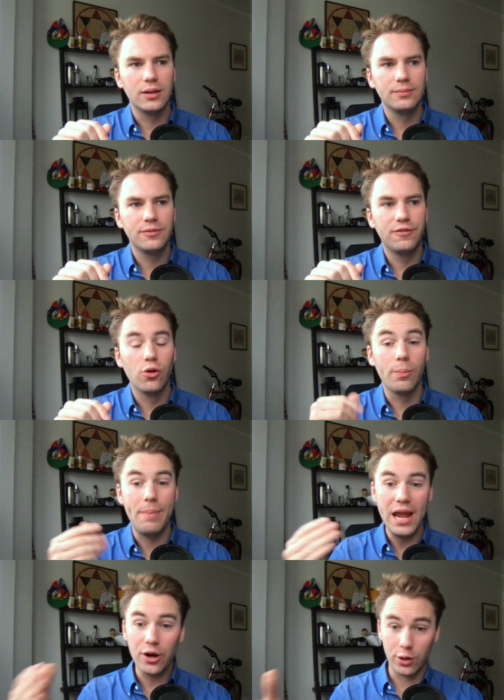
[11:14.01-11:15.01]

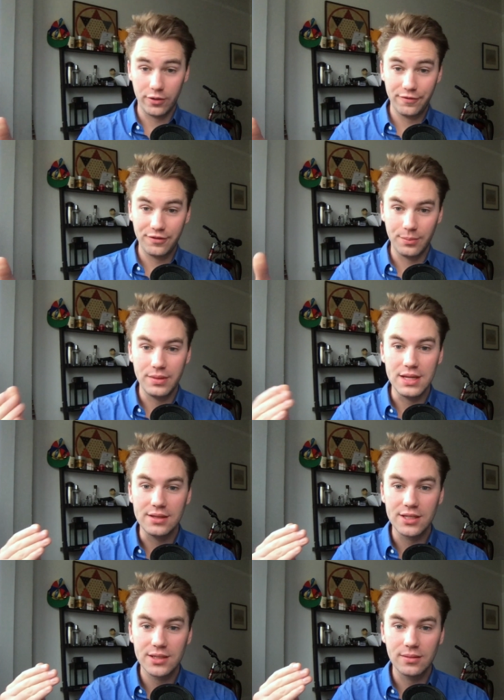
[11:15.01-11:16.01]
forbear from
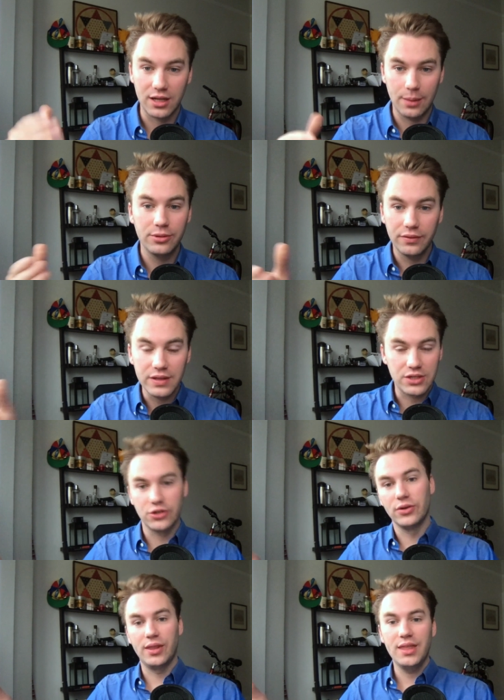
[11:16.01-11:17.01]
a couple of these
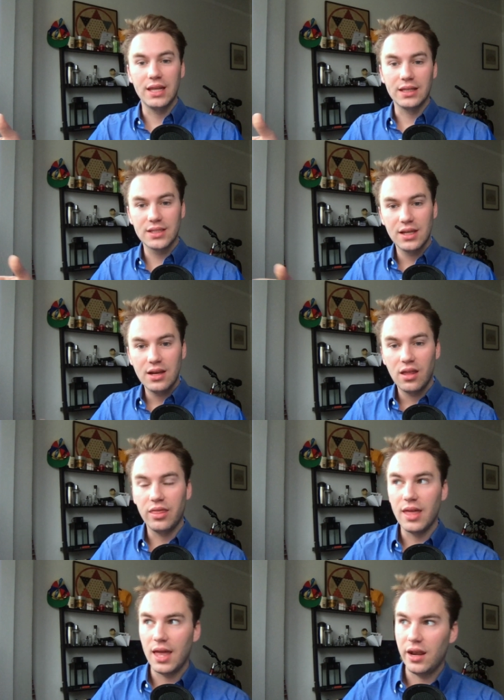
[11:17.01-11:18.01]
certain things,
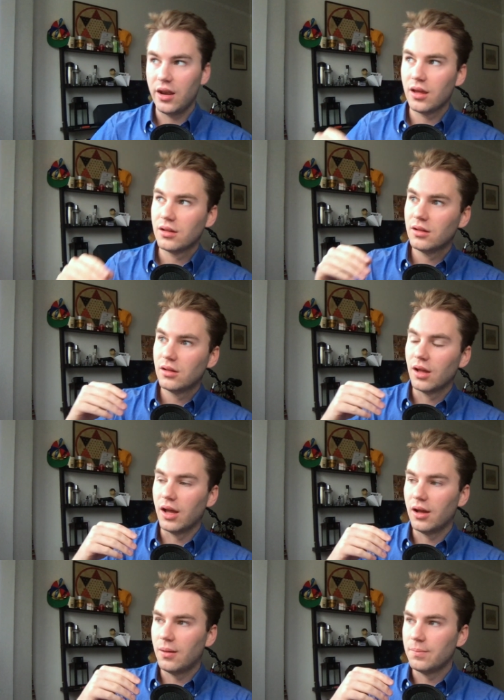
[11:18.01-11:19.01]
then
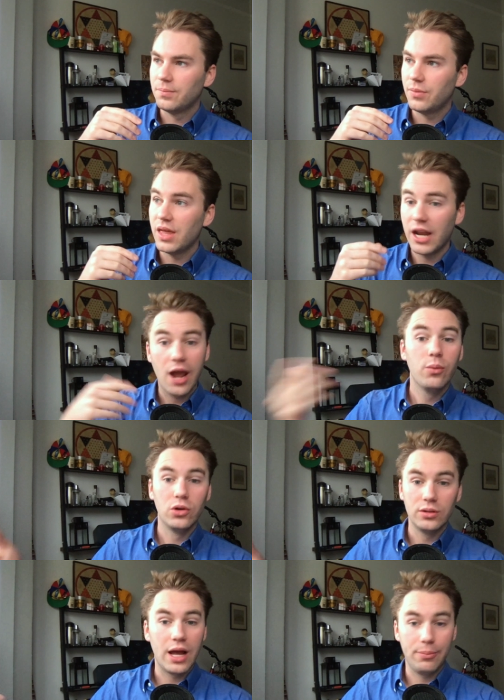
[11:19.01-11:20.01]

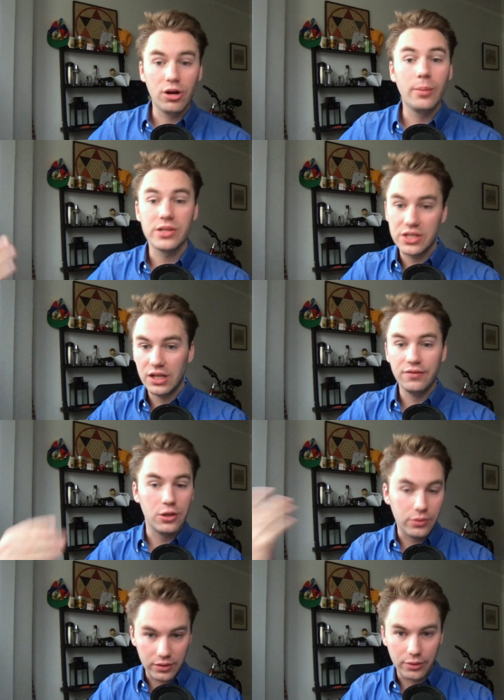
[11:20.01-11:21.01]
I promise to give
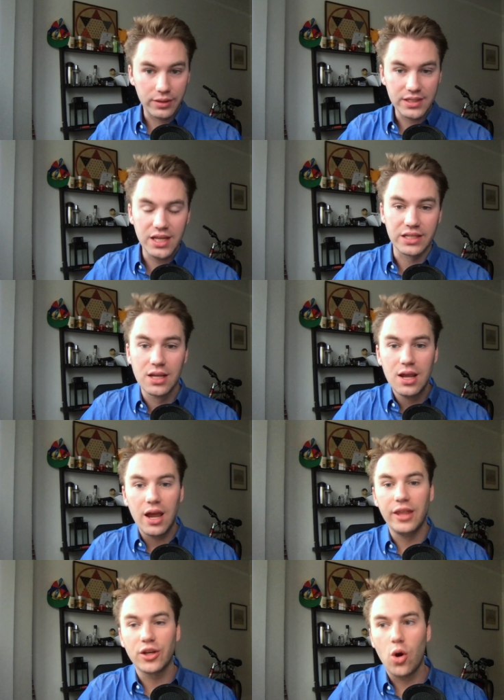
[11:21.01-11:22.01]
you, these things.
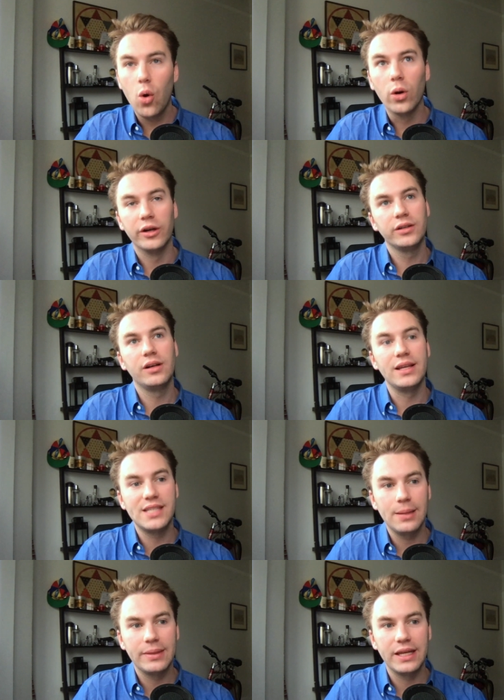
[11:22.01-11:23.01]
And the court
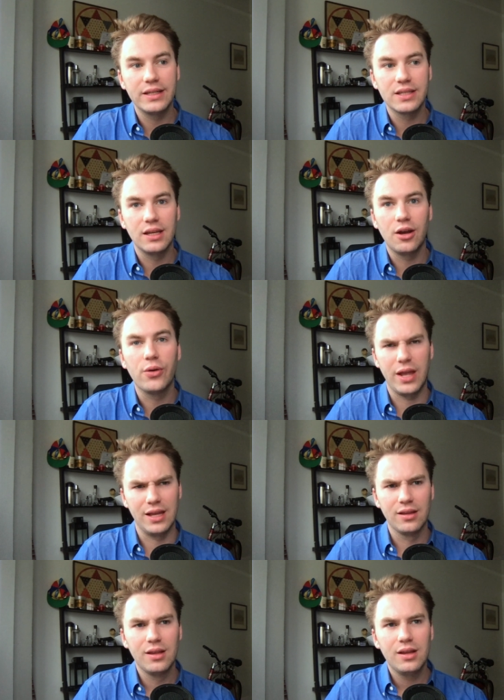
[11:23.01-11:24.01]
examined that and said,
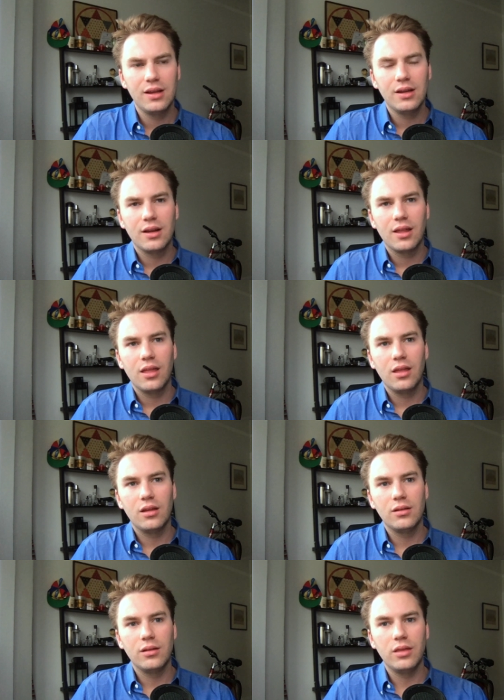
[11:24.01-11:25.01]
okay,
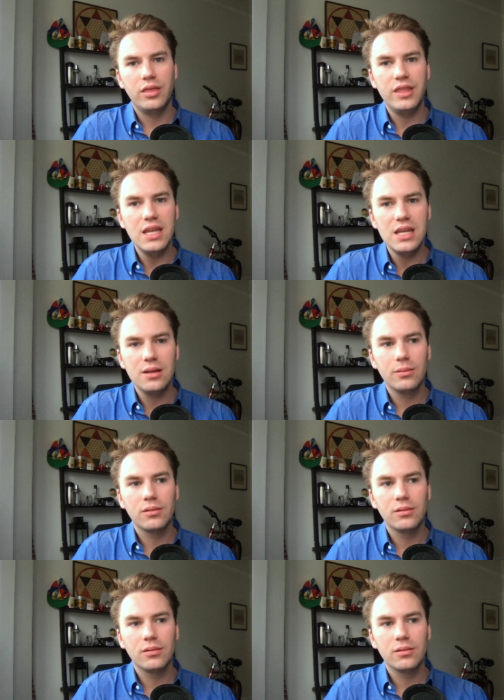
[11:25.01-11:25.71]
the